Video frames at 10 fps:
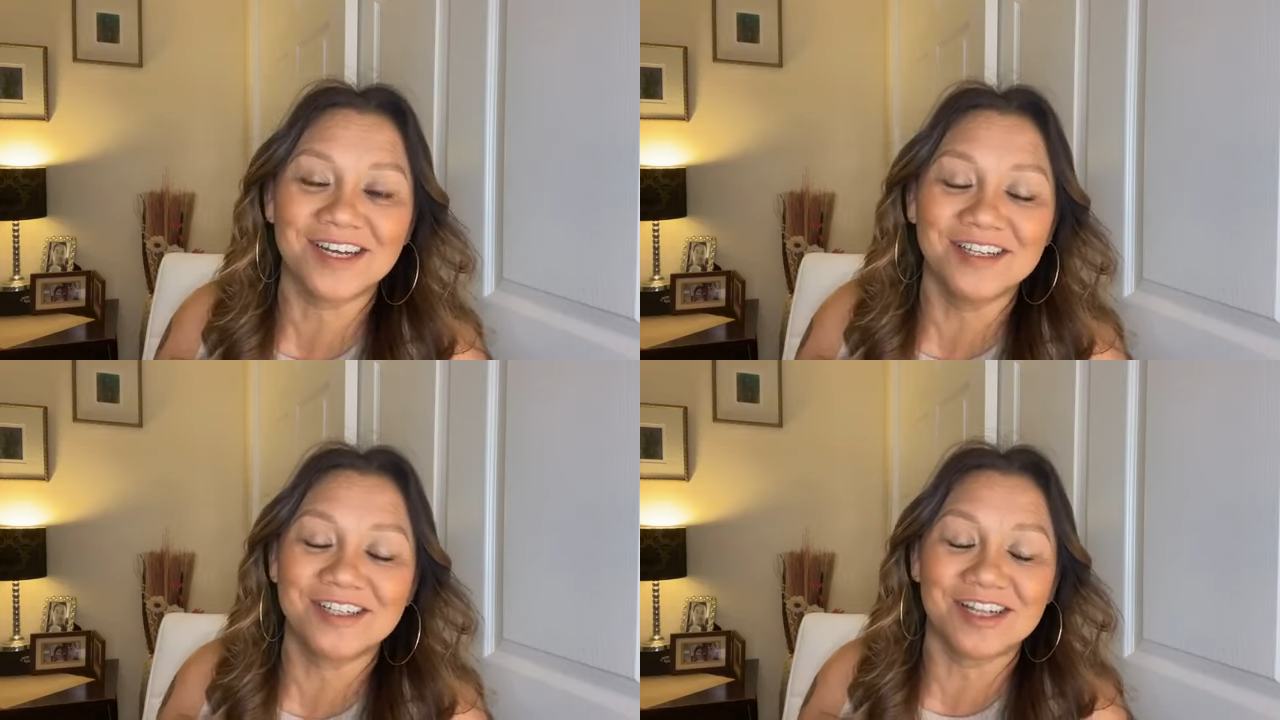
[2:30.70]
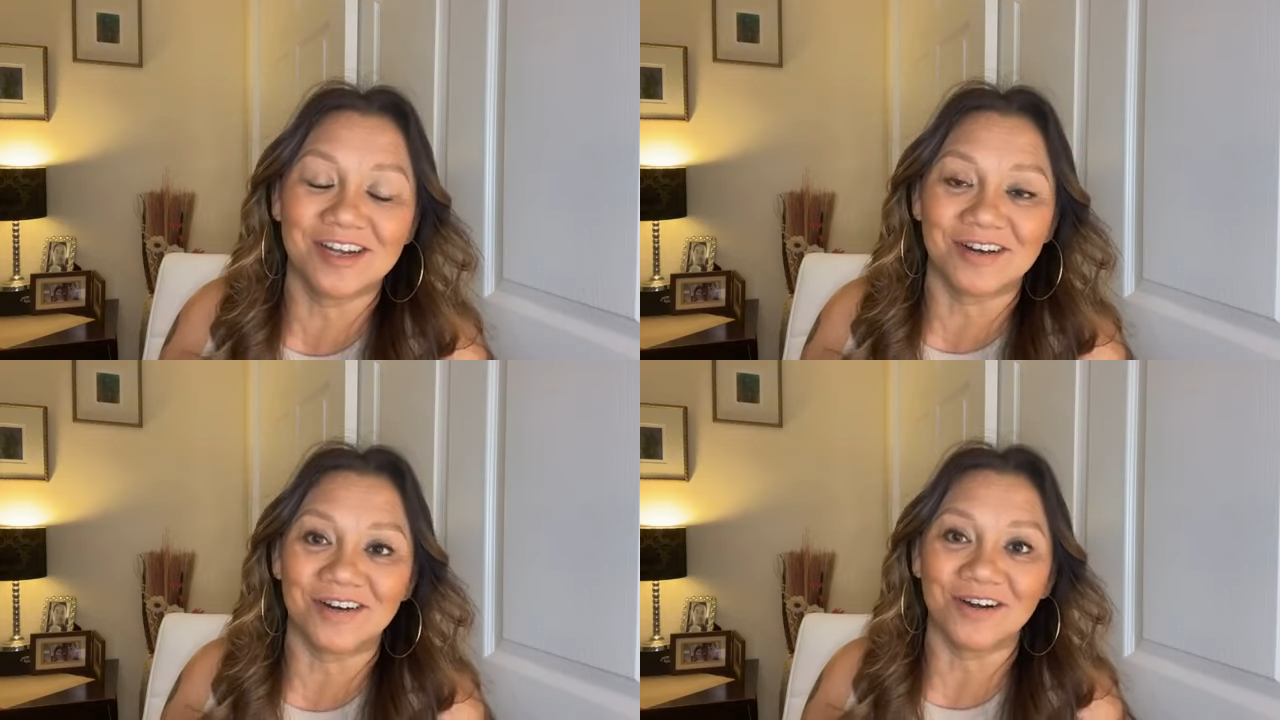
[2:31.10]

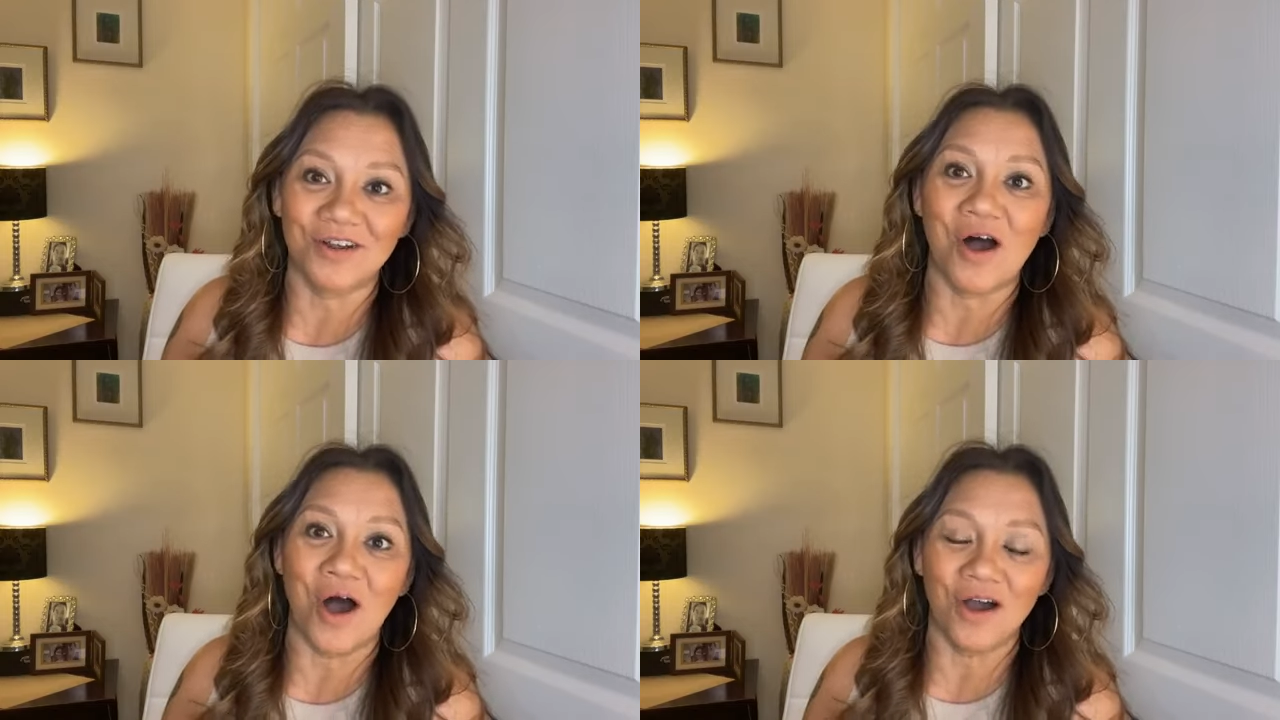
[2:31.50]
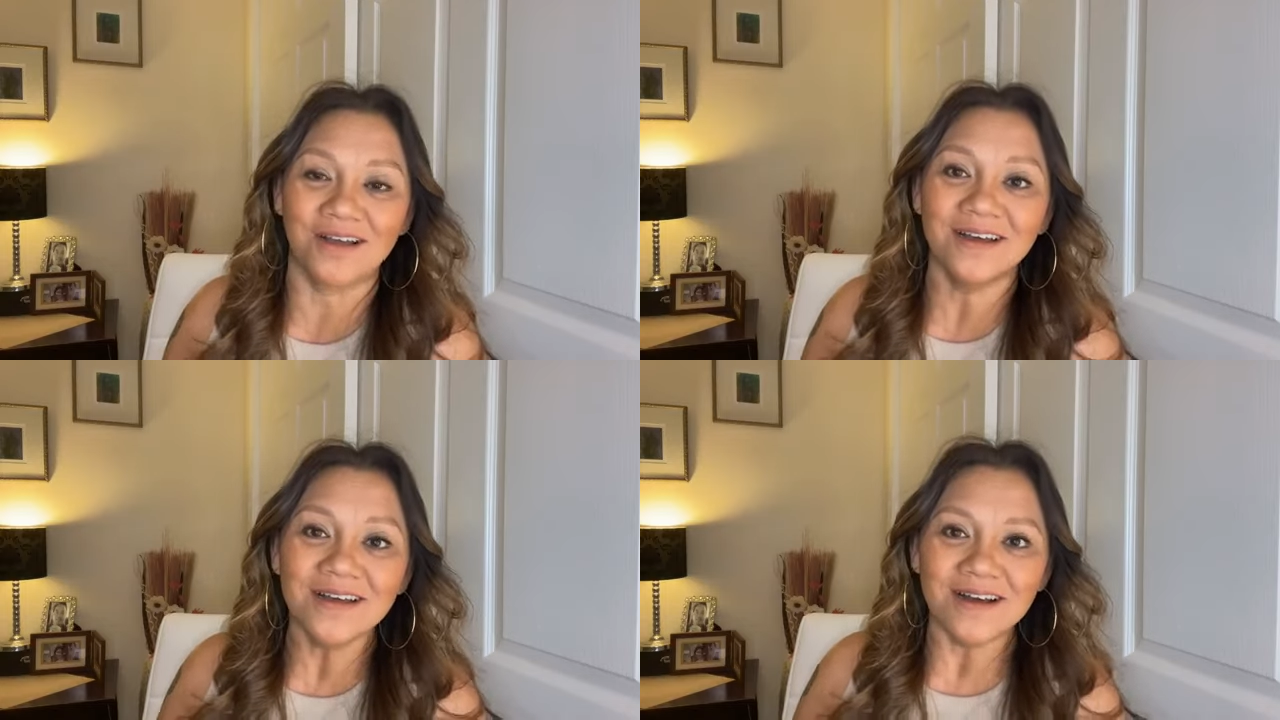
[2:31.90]
consider
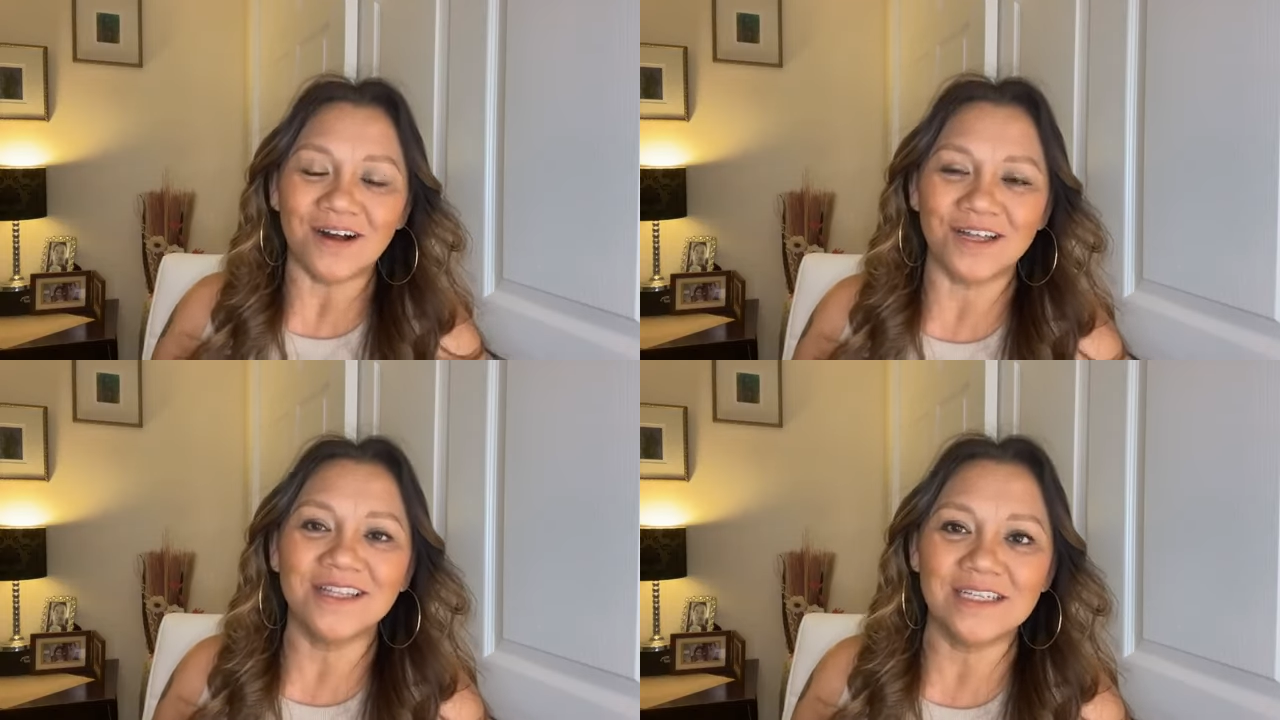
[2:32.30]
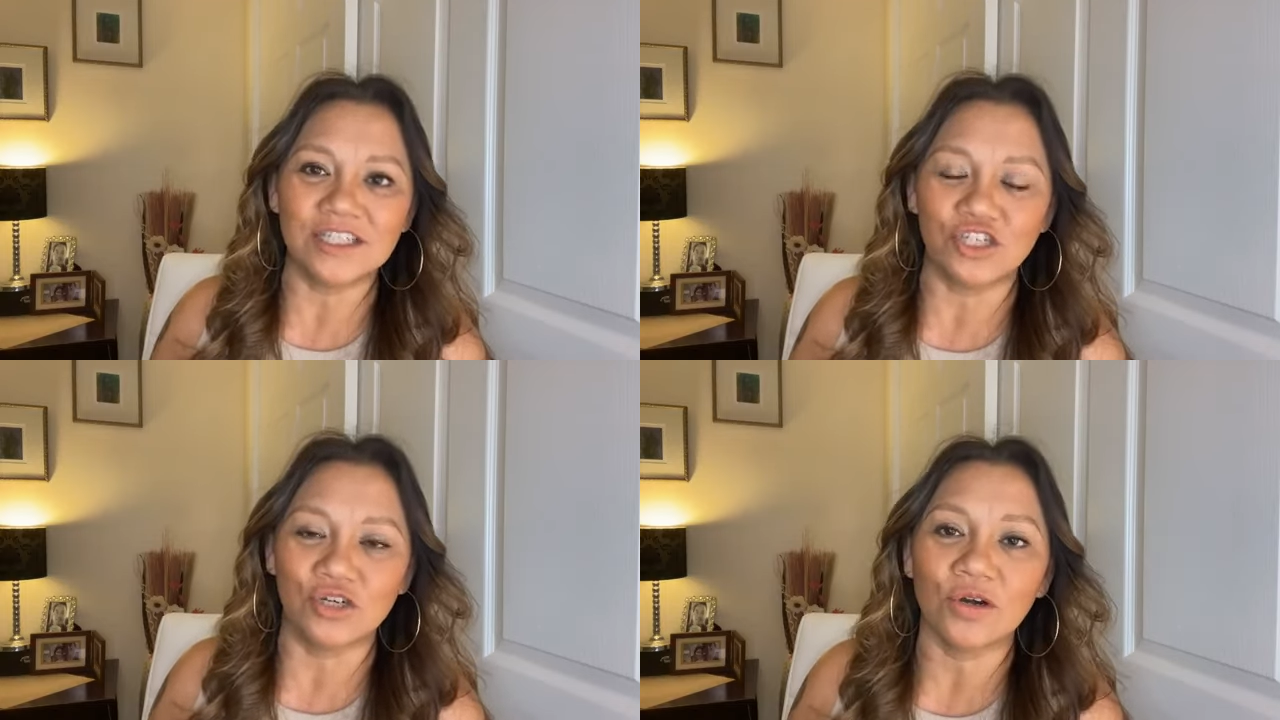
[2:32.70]
long on
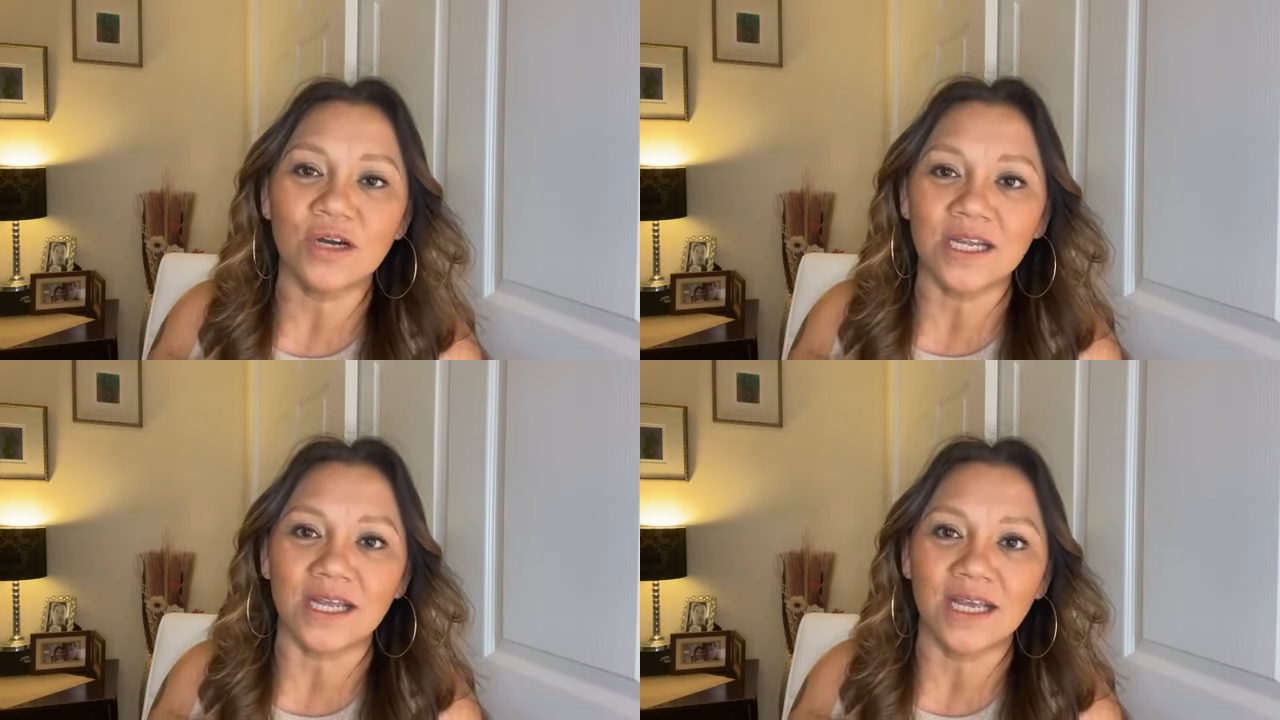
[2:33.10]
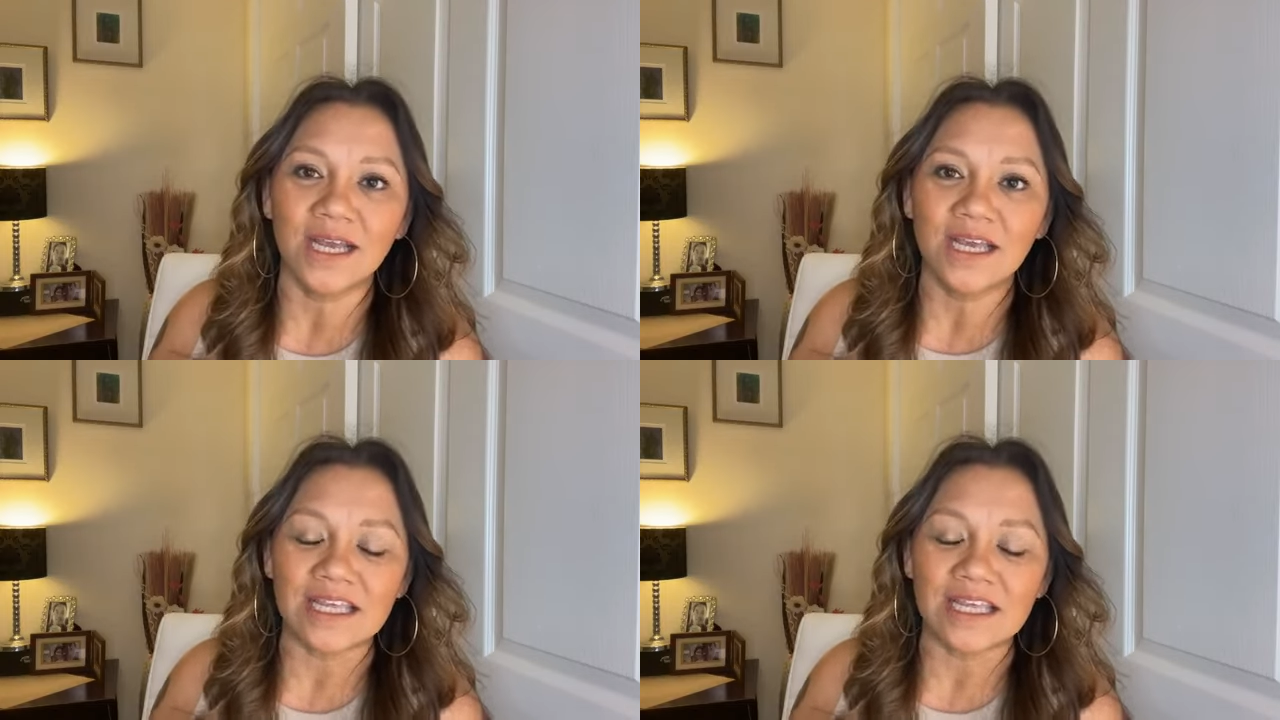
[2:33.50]
this journey,